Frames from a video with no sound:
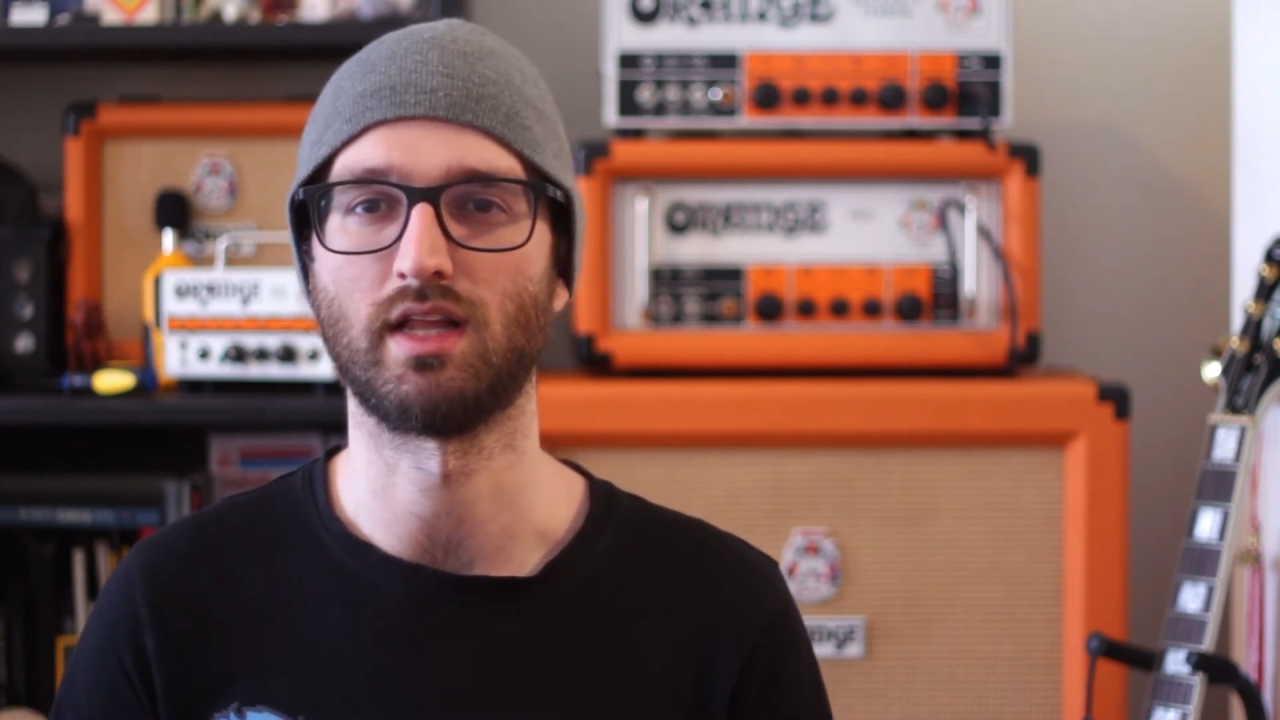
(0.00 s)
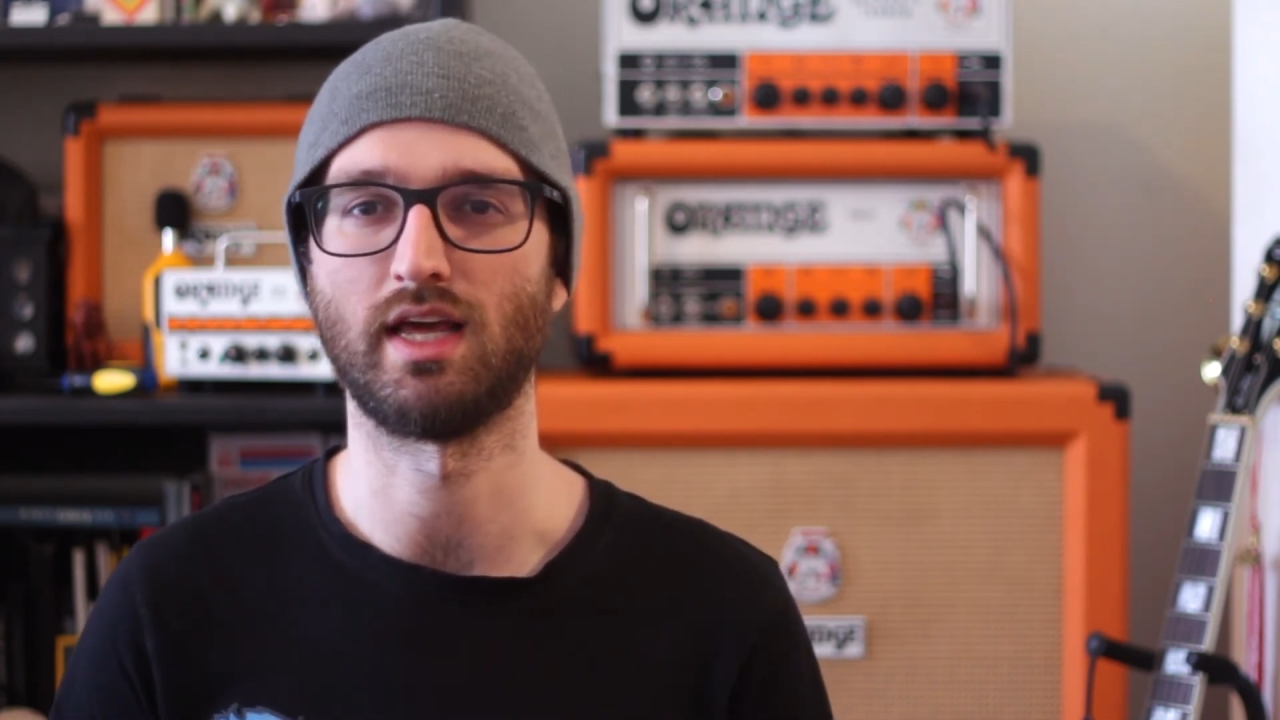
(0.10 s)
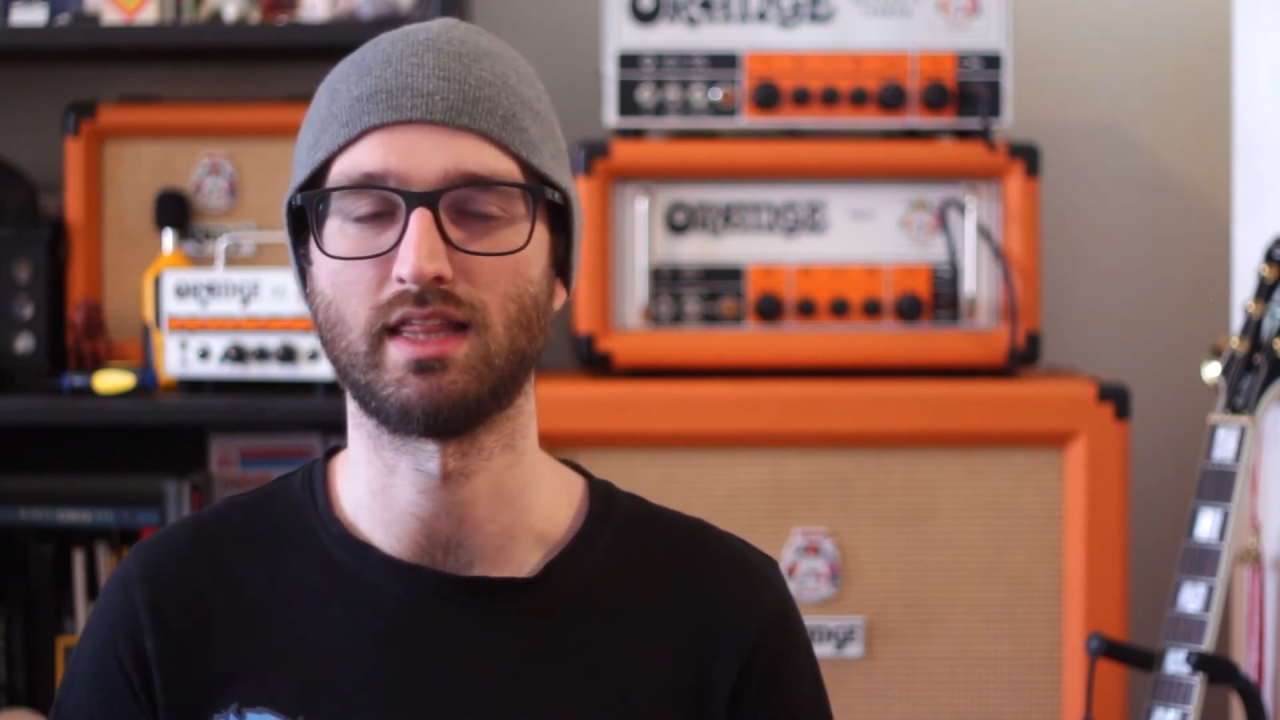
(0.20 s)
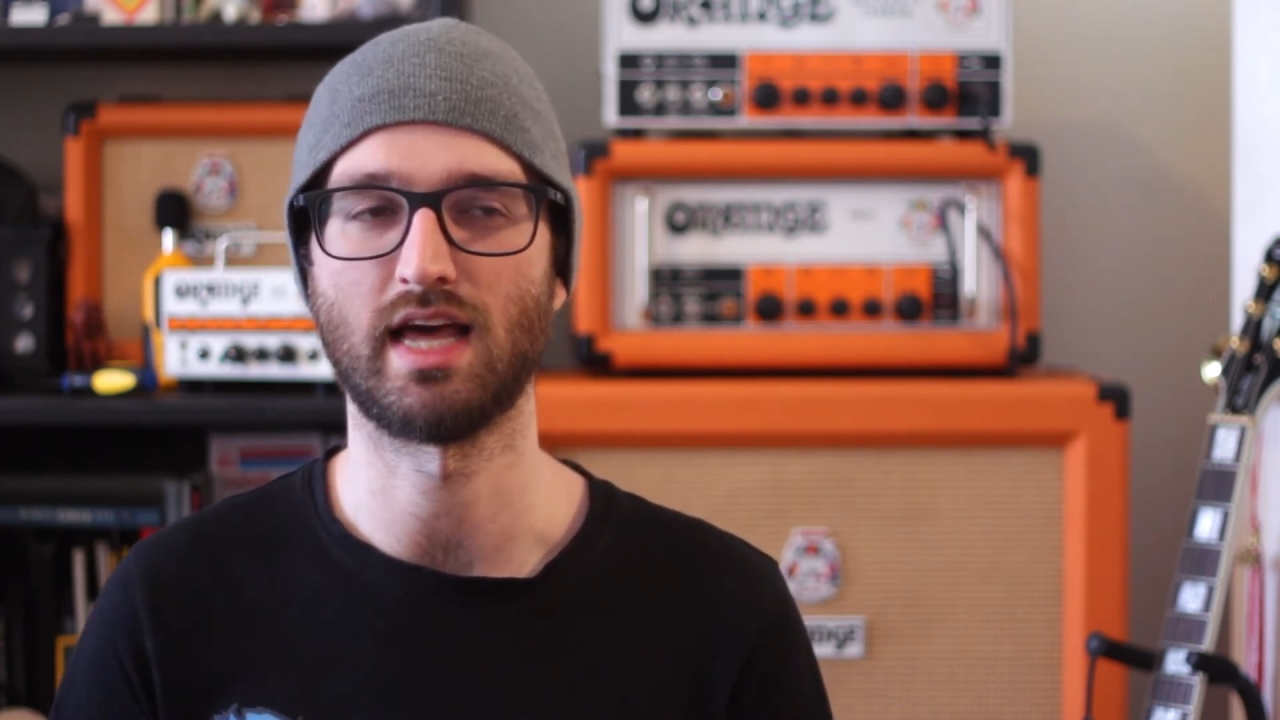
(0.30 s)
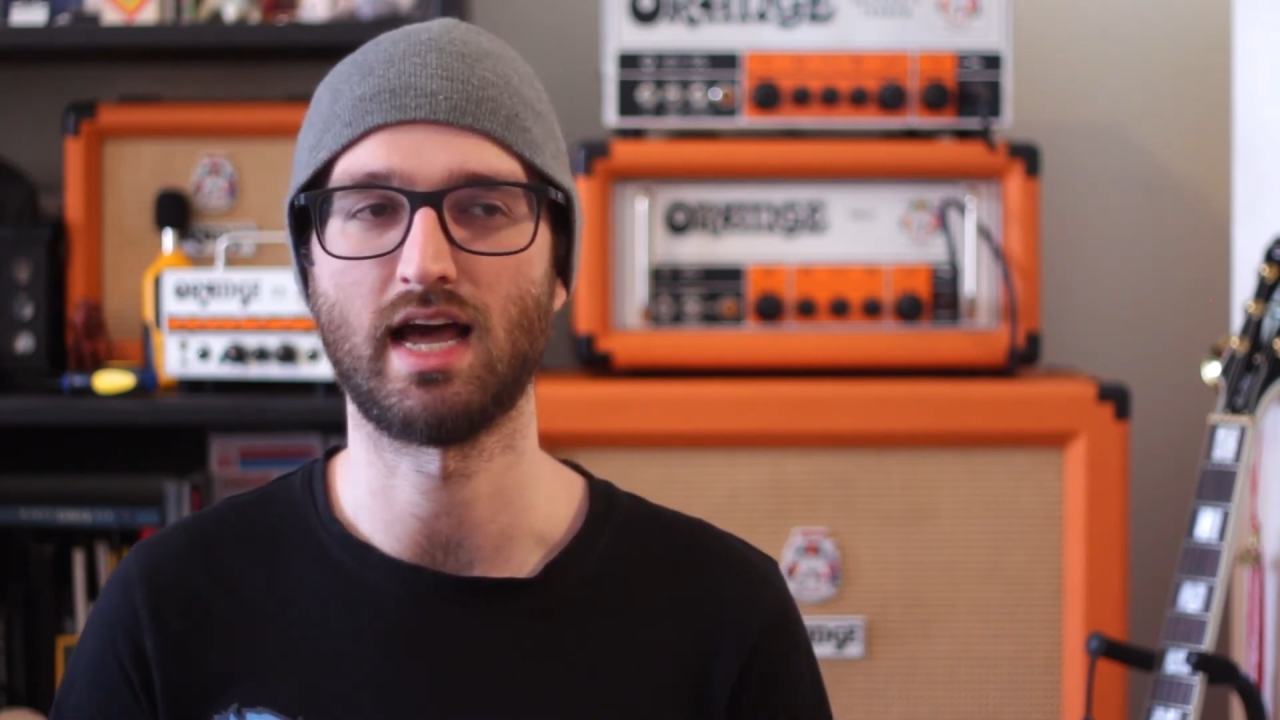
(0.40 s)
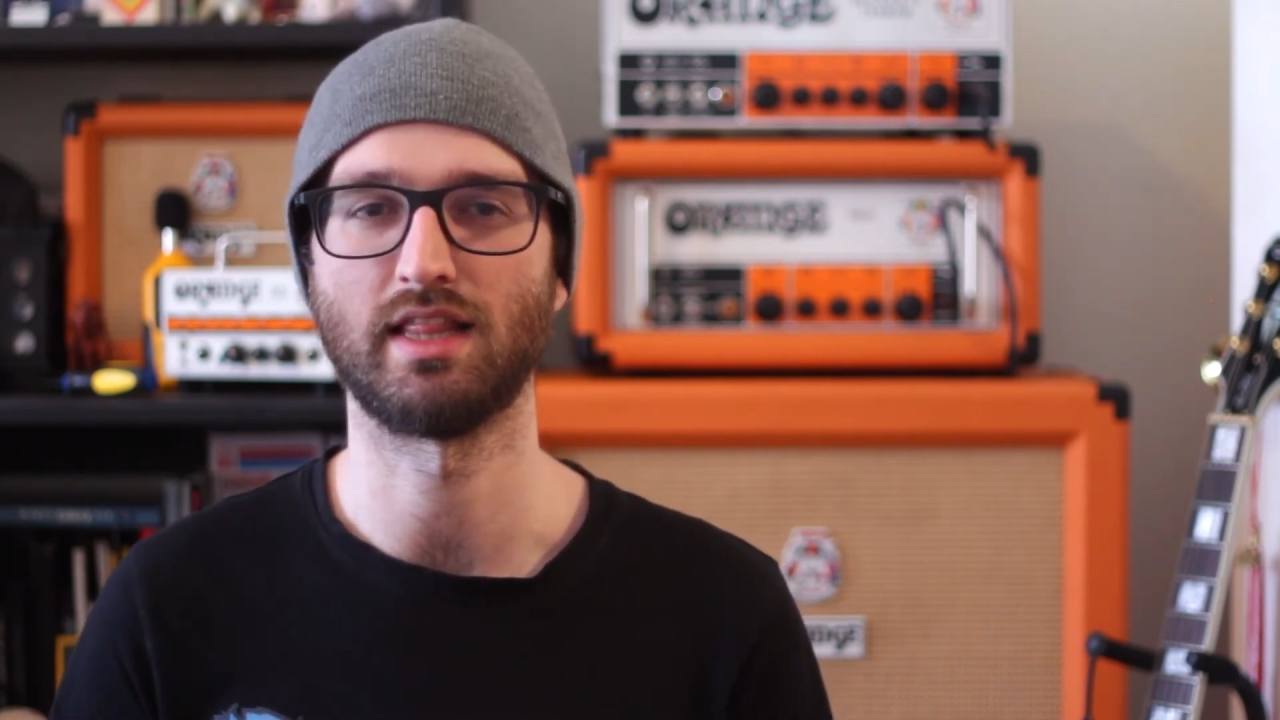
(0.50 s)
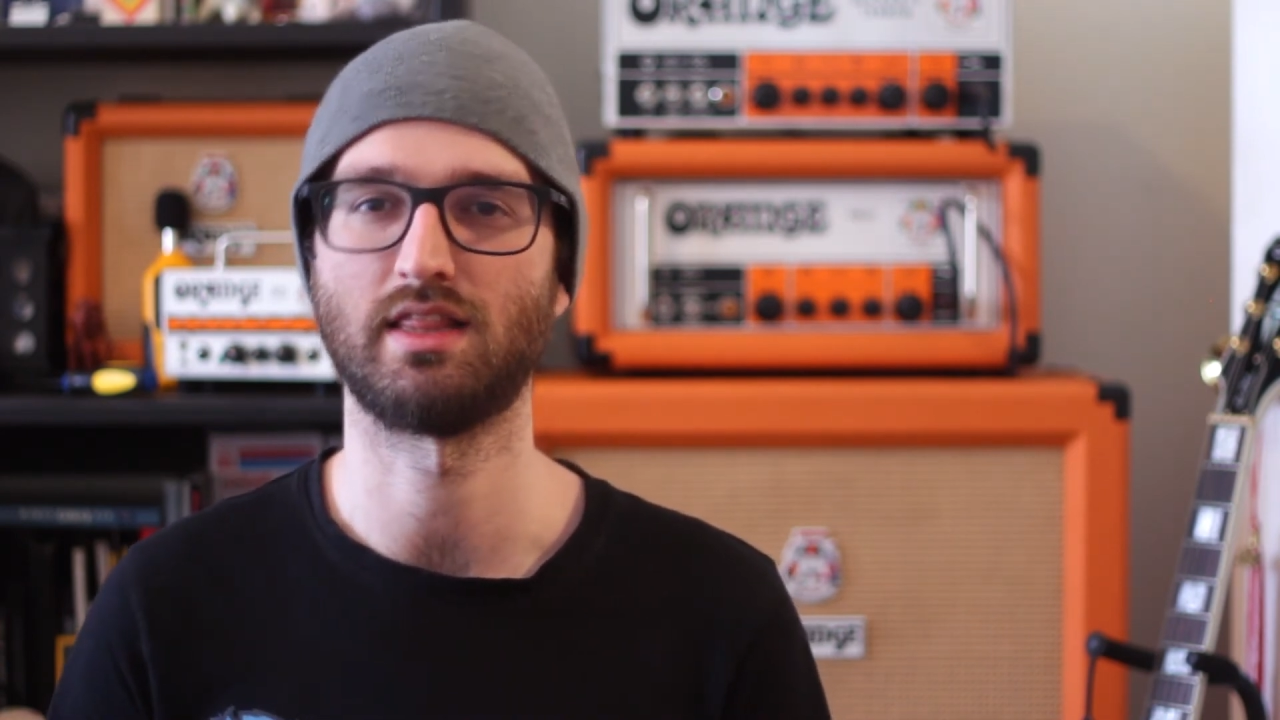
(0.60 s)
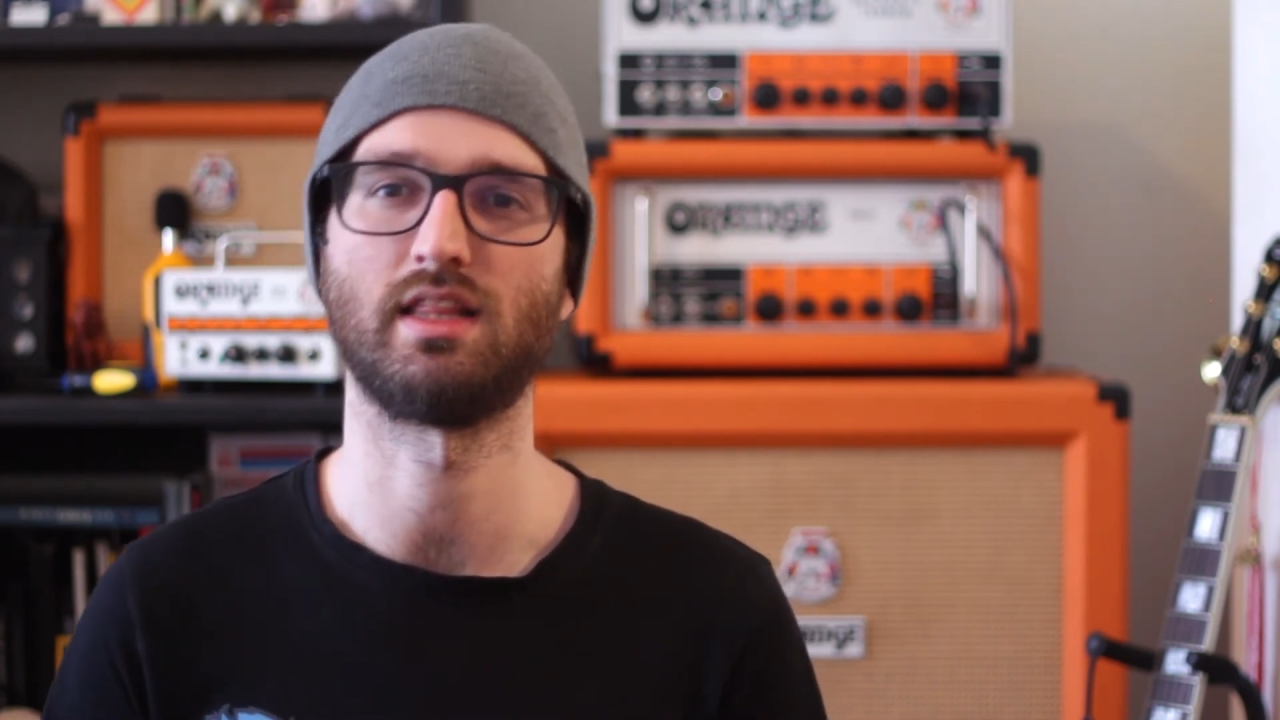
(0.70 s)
like that.